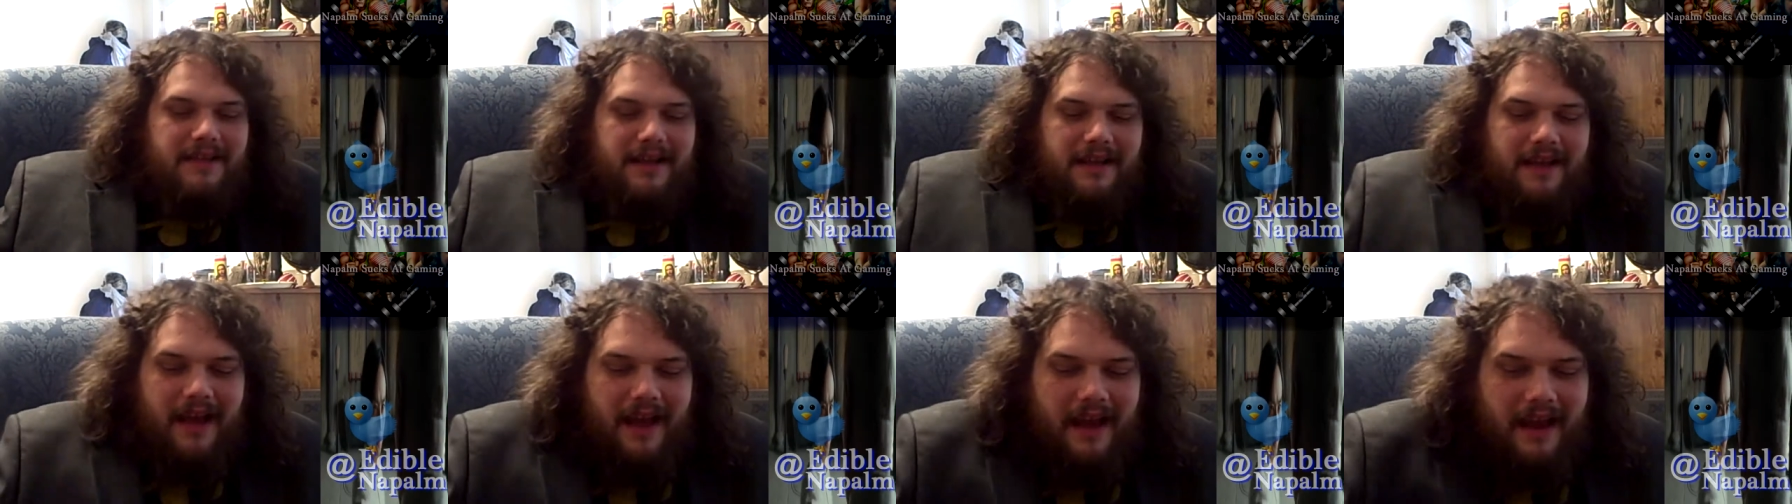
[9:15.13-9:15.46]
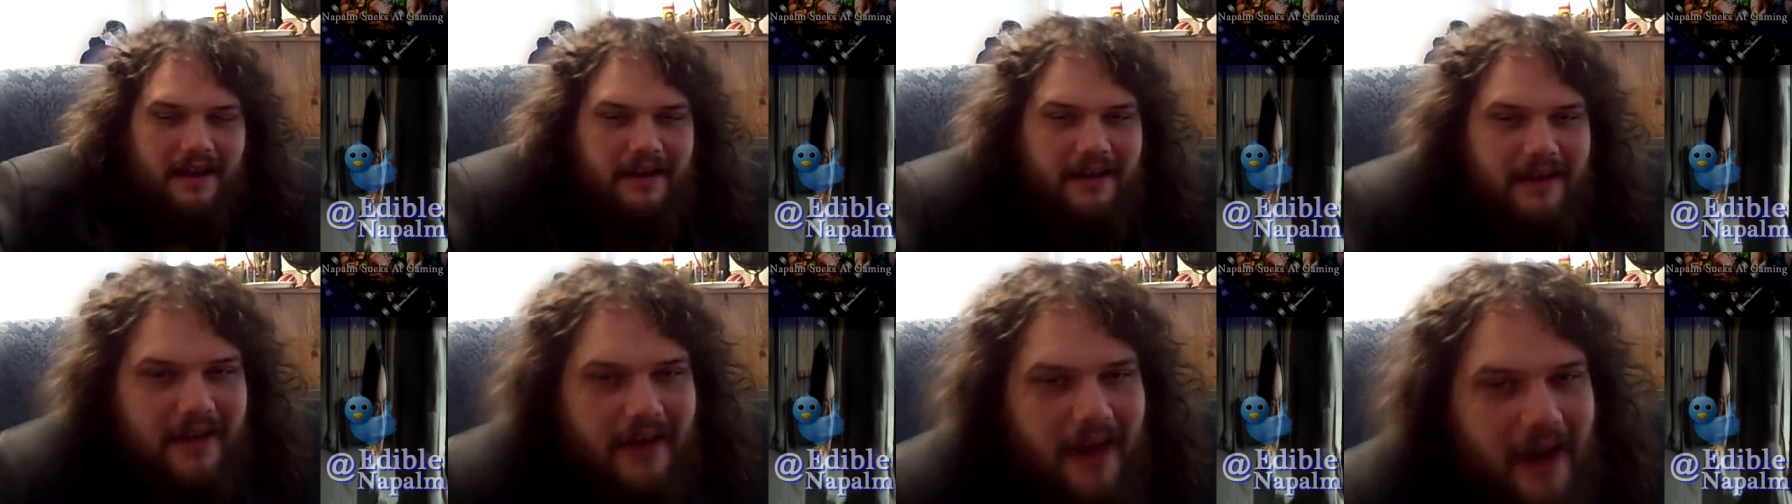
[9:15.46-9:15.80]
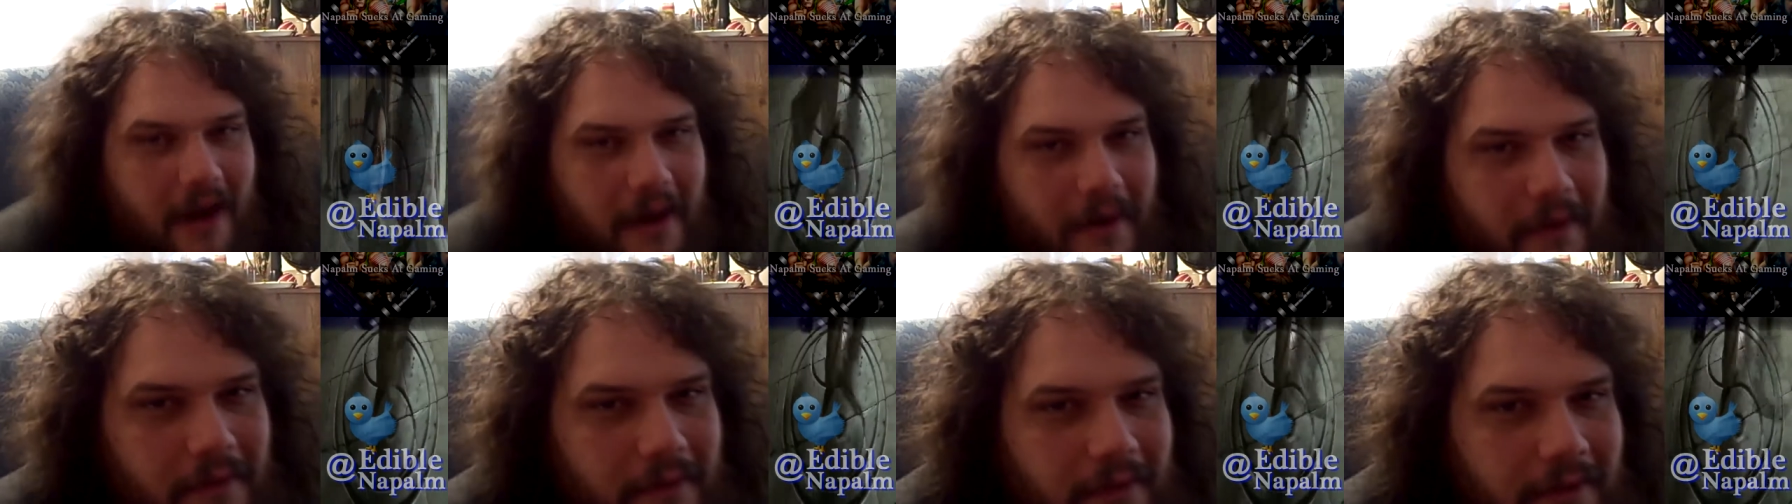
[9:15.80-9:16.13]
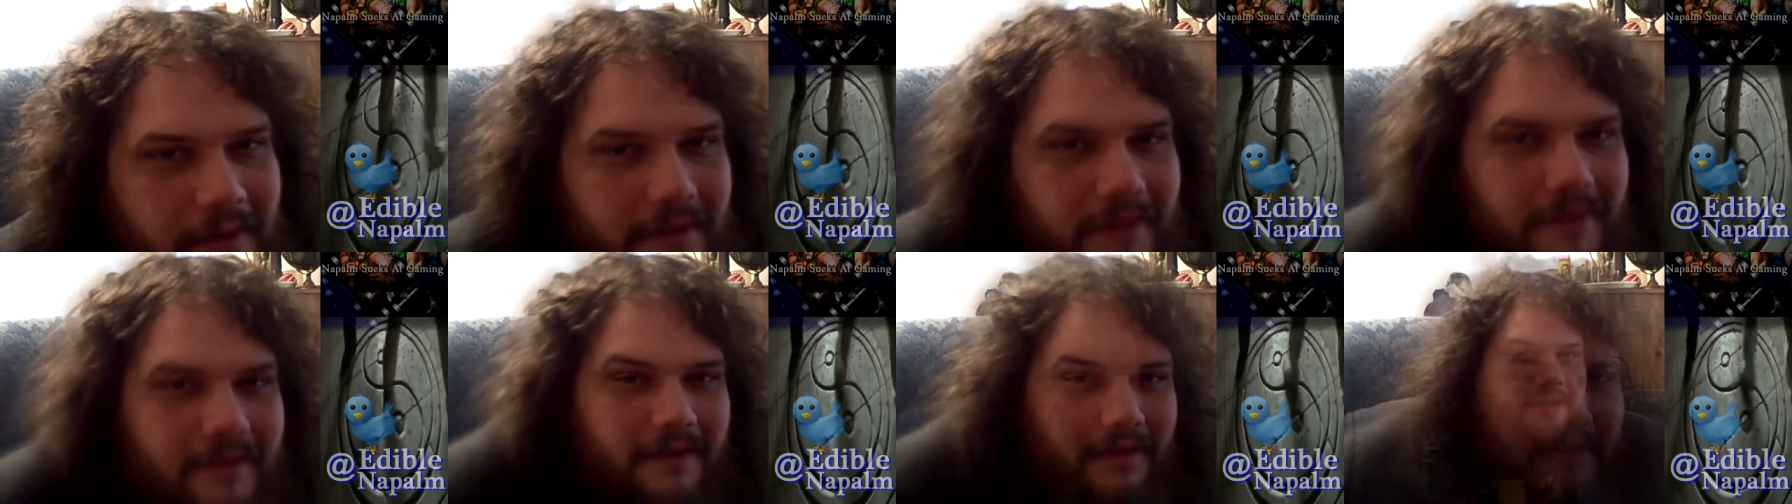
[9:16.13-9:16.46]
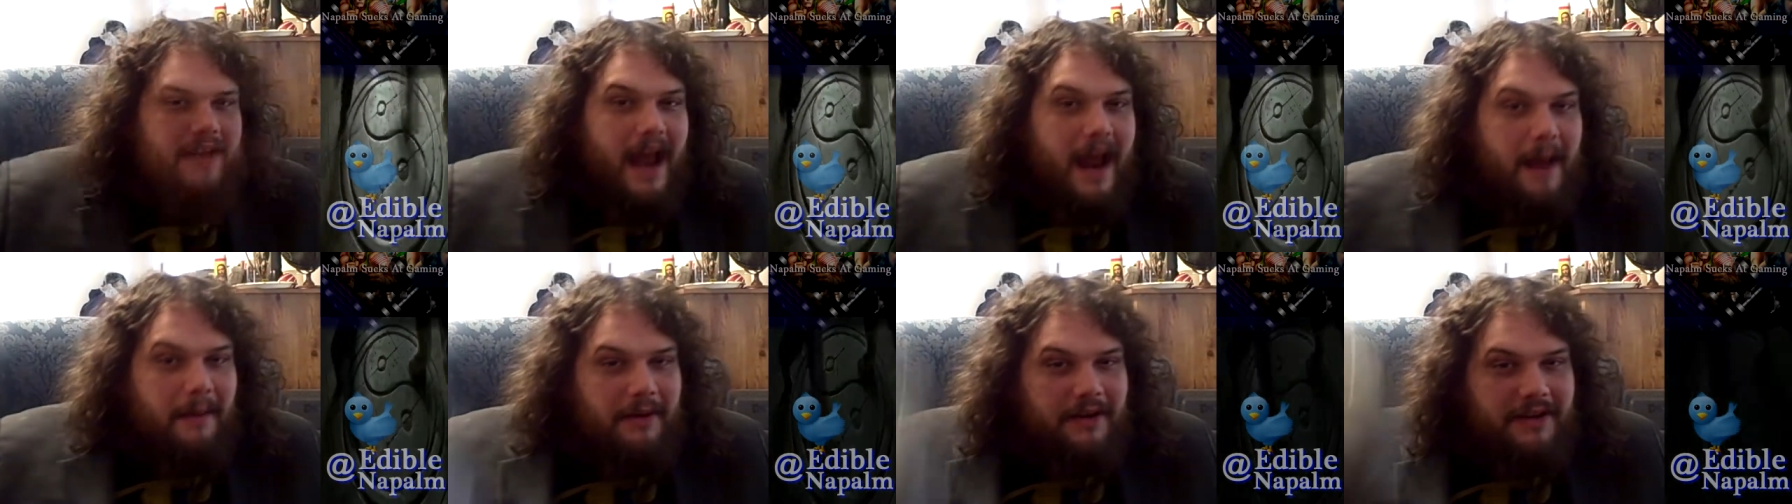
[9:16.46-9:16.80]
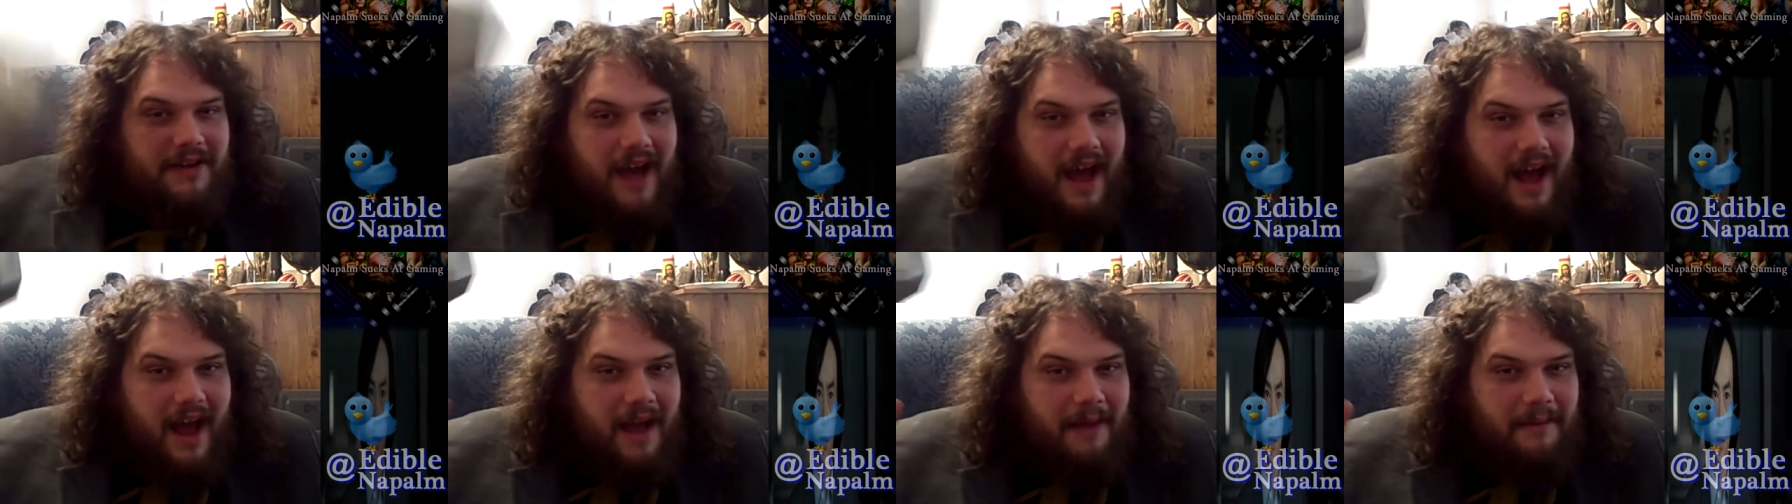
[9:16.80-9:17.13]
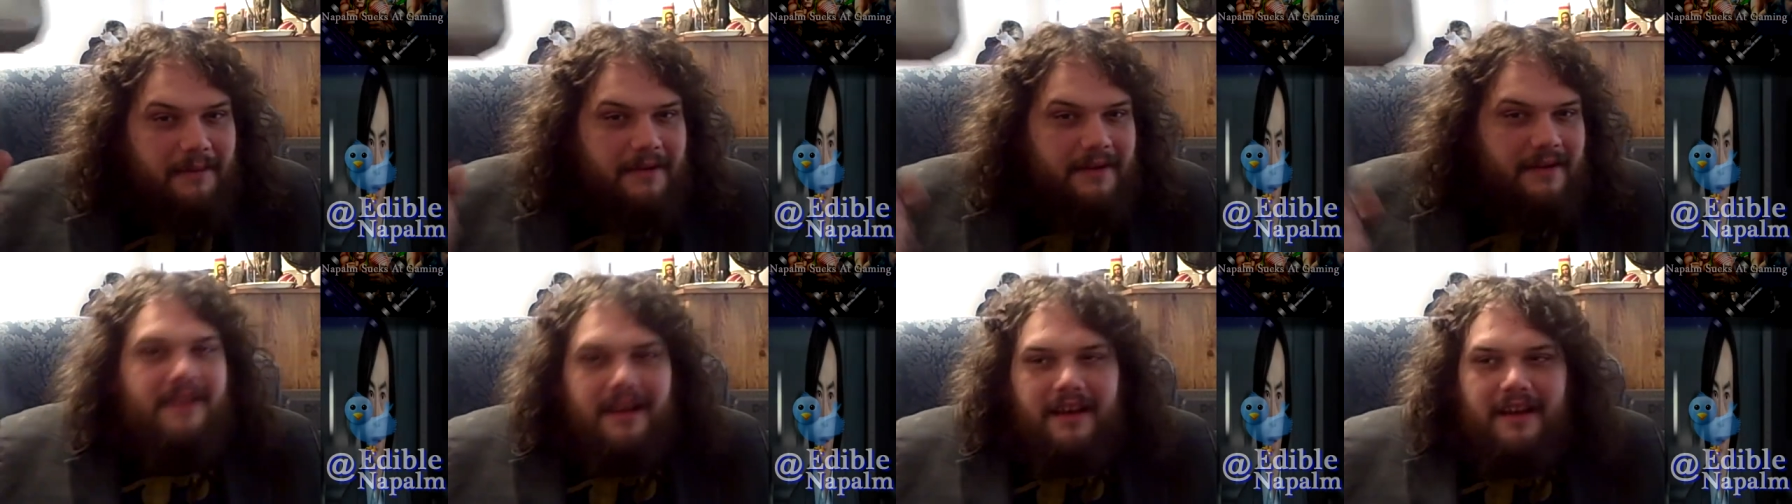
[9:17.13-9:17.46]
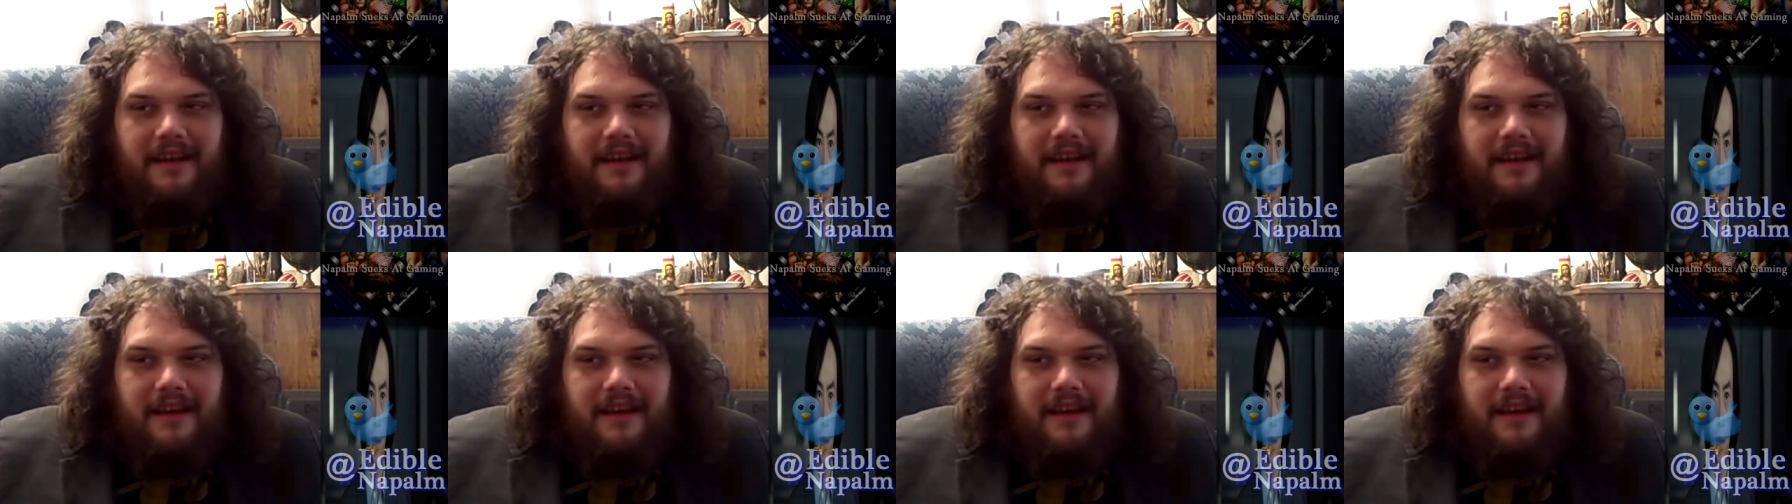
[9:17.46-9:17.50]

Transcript: again, you know, it's Hammer Time.